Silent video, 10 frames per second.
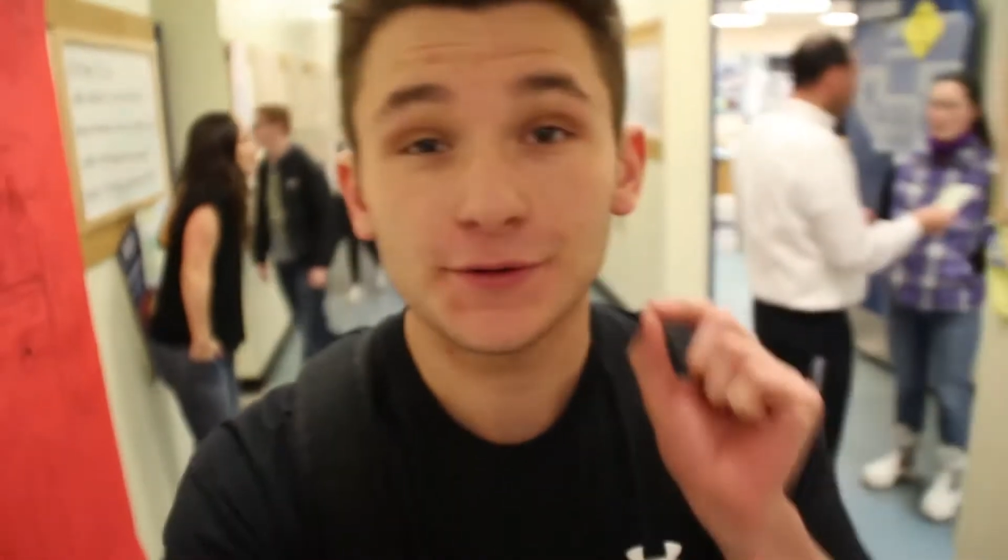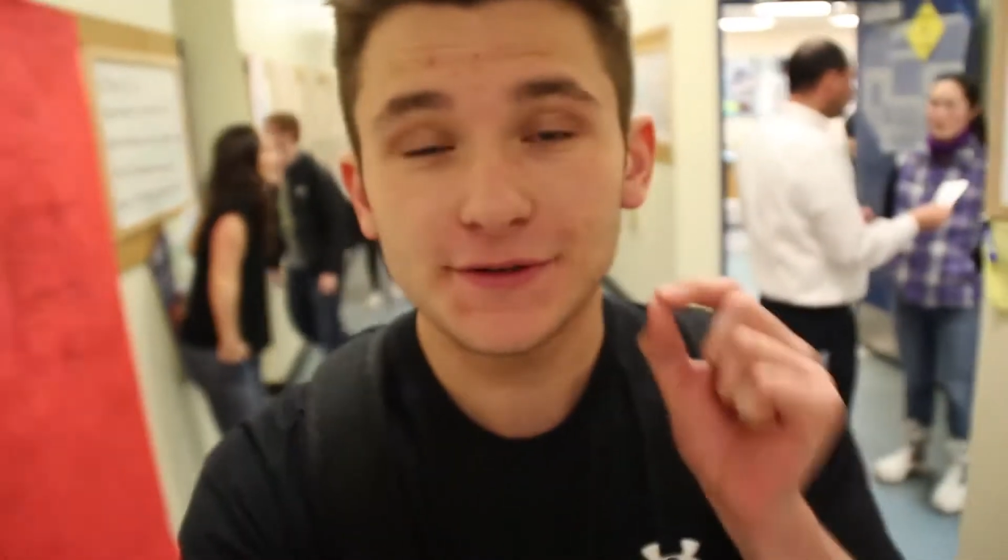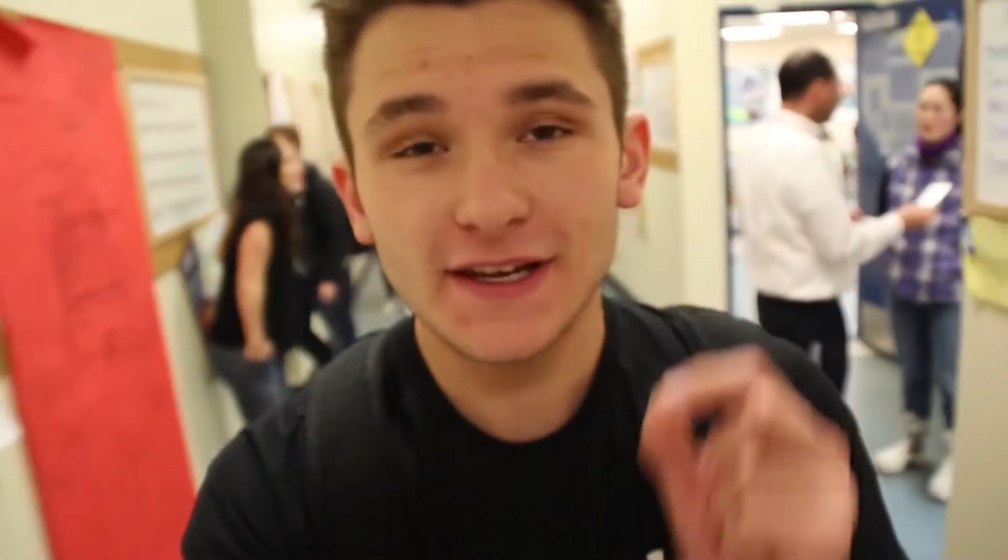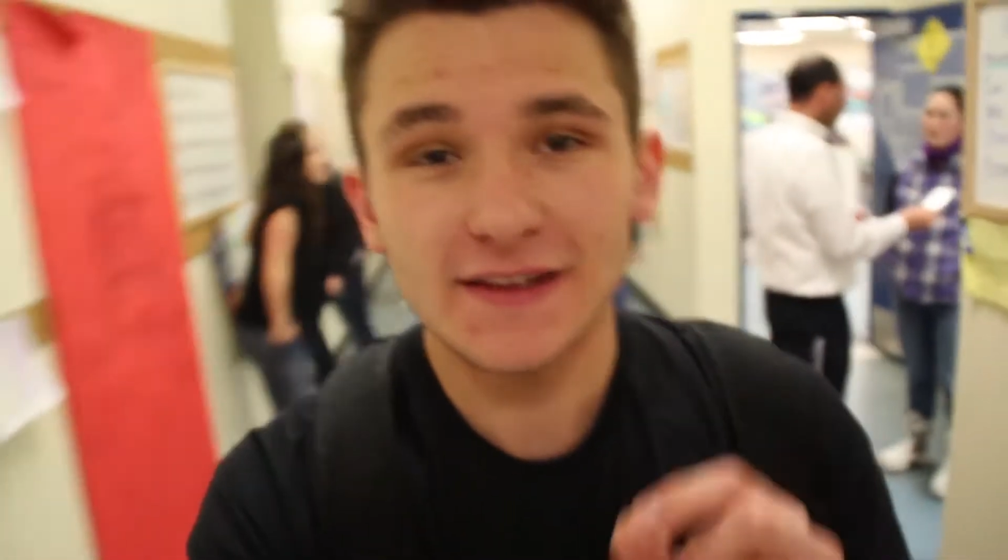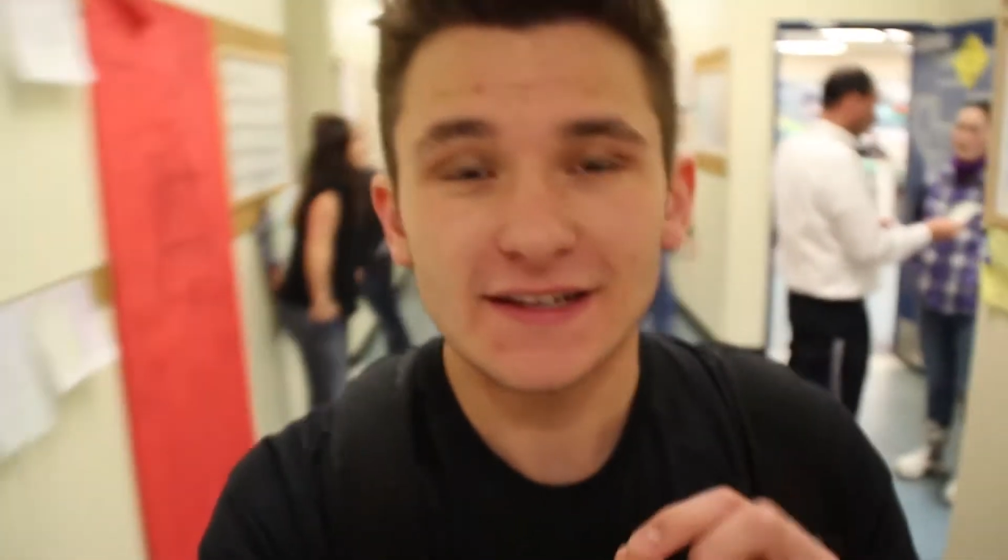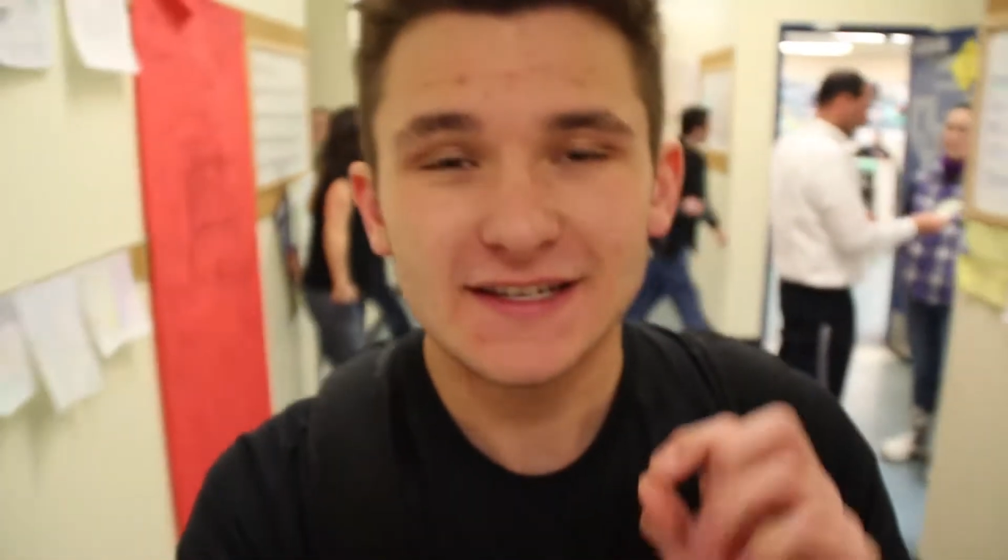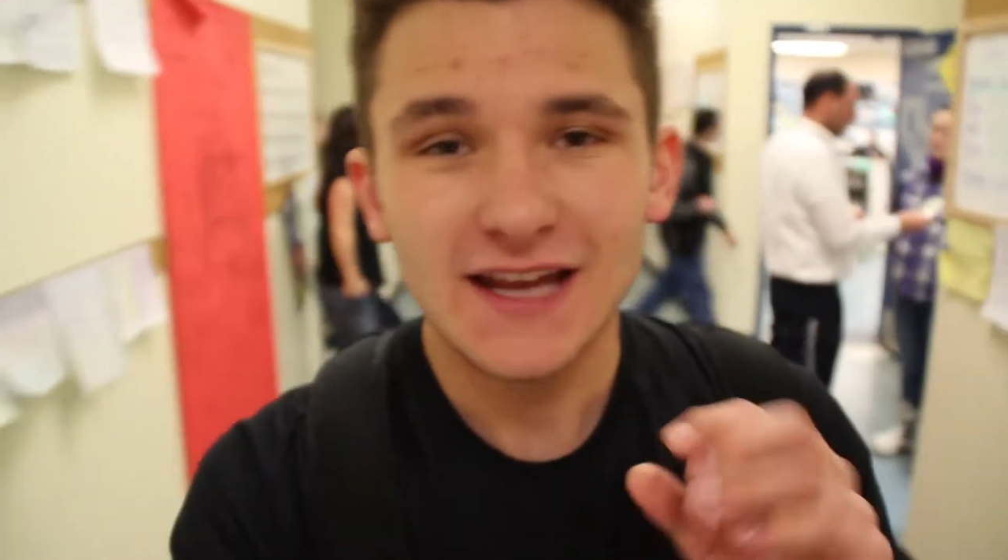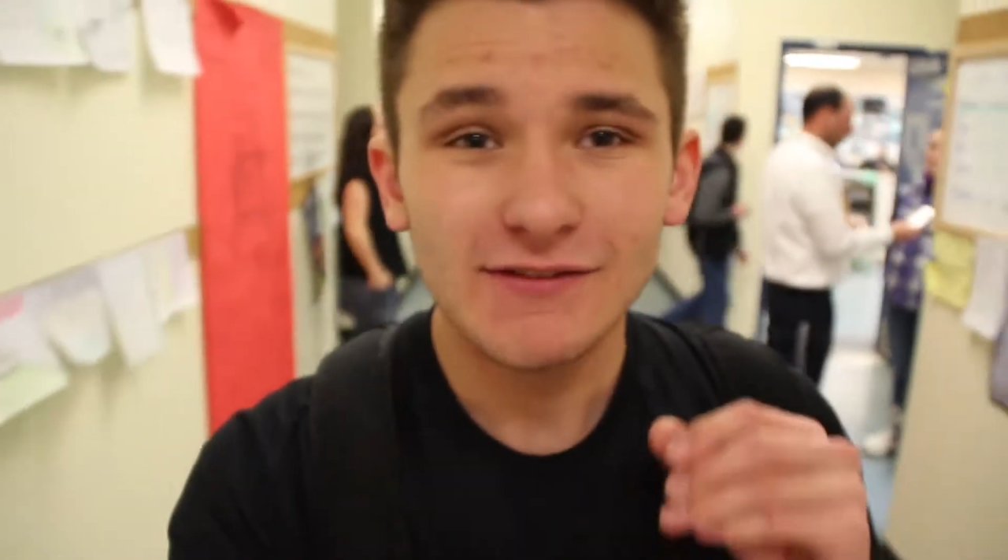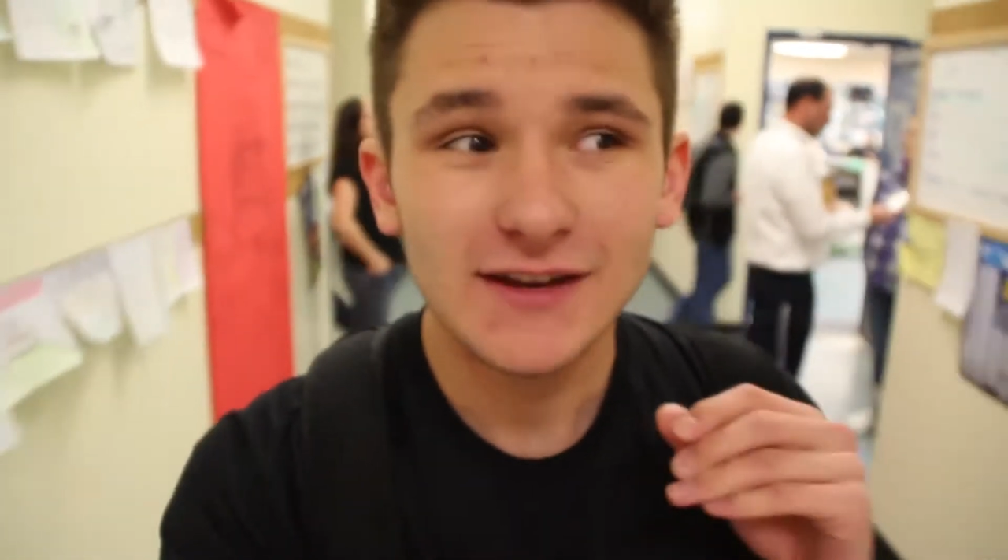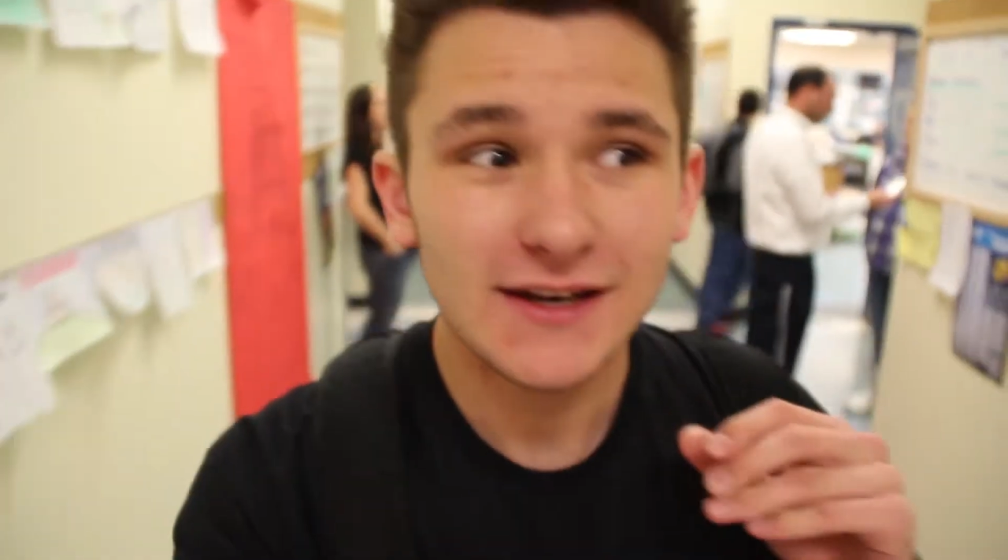You see, these
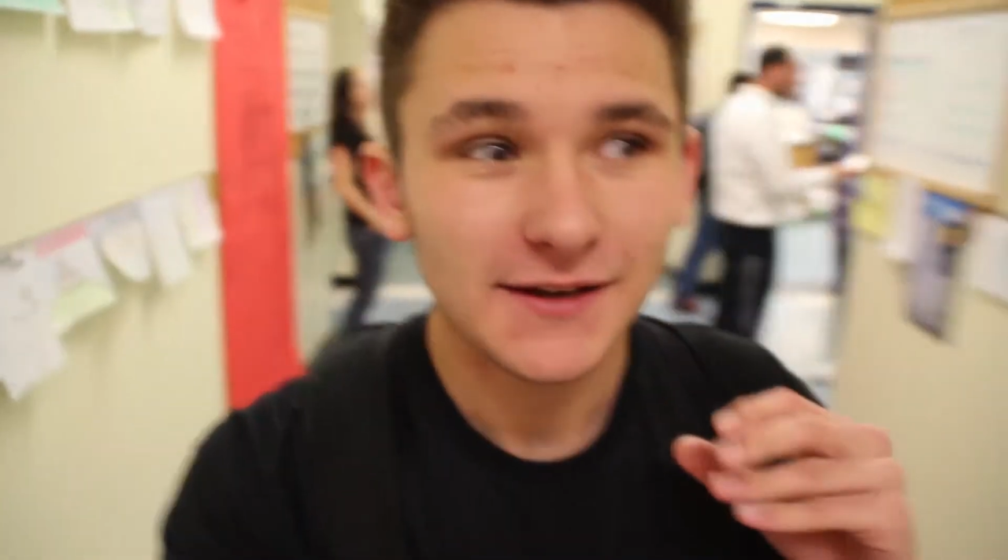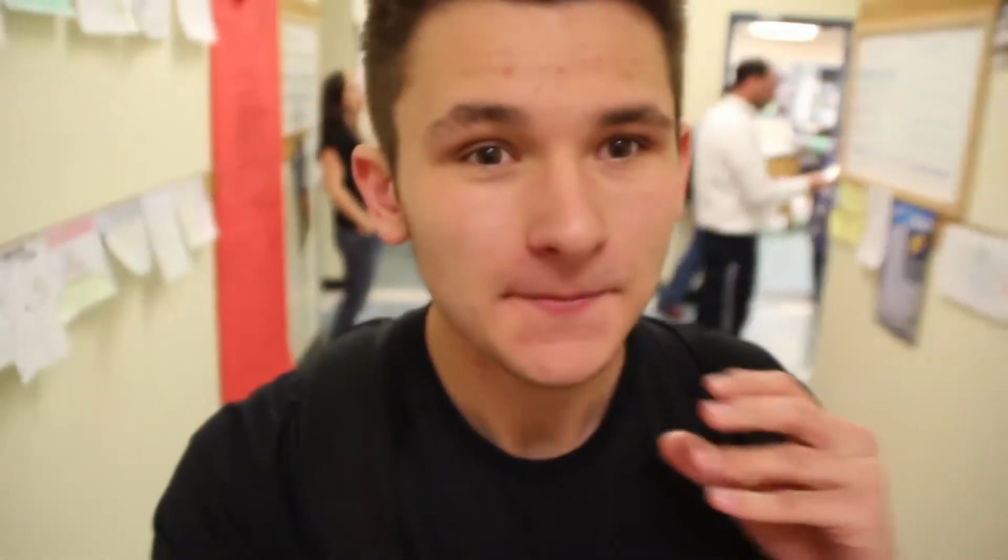seven